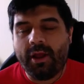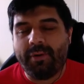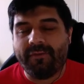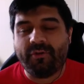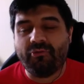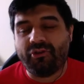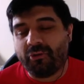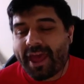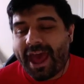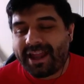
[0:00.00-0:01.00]
But if you
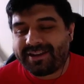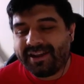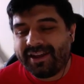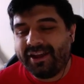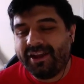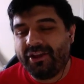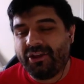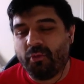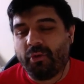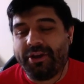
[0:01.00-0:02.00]
do that,
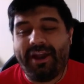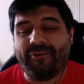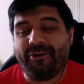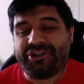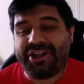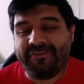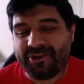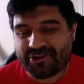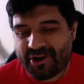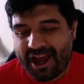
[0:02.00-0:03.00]
you will never achieve
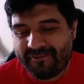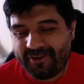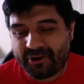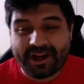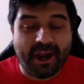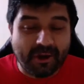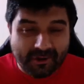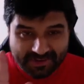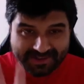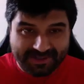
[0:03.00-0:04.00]
your drive. Your
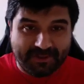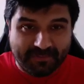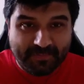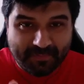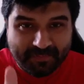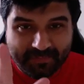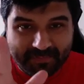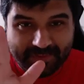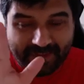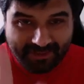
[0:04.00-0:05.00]
character is still
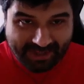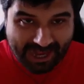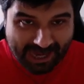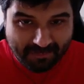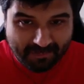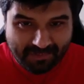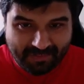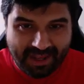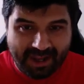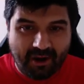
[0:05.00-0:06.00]
in the game, but
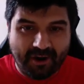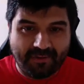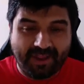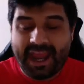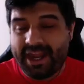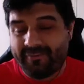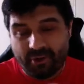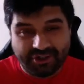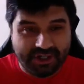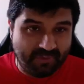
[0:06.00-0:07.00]
they can
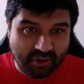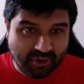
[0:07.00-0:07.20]
never achieve their